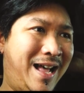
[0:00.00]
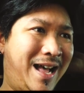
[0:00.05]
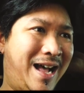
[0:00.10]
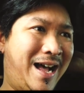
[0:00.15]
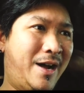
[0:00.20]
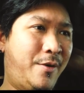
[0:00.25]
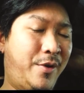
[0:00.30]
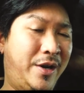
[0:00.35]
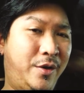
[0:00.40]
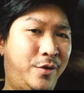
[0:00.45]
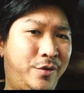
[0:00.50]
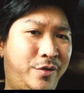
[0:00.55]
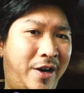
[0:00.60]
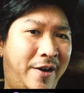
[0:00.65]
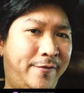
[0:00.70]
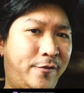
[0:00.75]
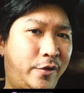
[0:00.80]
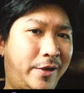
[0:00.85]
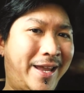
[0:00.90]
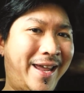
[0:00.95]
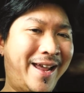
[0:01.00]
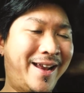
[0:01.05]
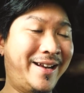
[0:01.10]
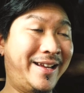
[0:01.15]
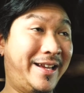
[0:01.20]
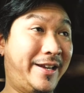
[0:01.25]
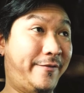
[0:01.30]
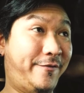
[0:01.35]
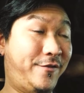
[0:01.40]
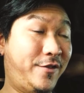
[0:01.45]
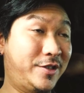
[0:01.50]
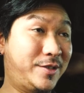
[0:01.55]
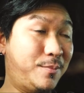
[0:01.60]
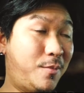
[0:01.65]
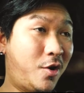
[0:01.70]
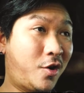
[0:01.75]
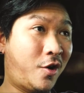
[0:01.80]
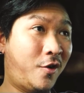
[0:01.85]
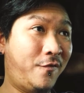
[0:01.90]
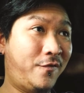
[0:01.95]
Uh, when you drive to KL it feels
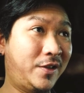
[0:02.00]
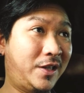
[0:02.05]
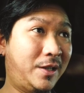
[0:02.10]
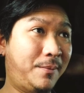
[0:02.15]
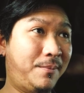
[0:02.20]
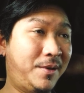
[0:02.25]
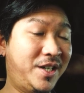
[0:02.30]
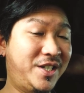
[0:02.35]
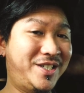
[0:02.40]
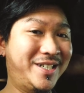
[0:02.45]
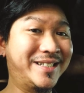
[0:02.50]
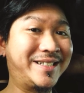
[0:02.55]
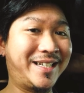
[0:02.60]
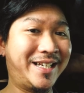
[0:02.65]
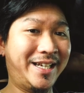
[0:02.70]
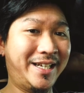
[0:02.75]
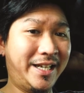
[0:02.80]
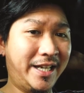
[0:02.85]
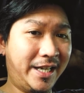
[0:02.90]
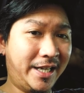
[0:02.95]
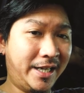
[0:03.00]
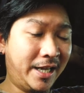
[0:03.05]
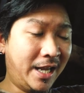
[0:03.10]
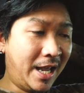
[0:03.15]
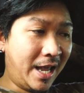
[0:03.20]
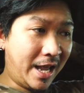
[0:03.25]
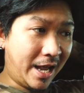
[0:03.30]
more comfortable just kidding.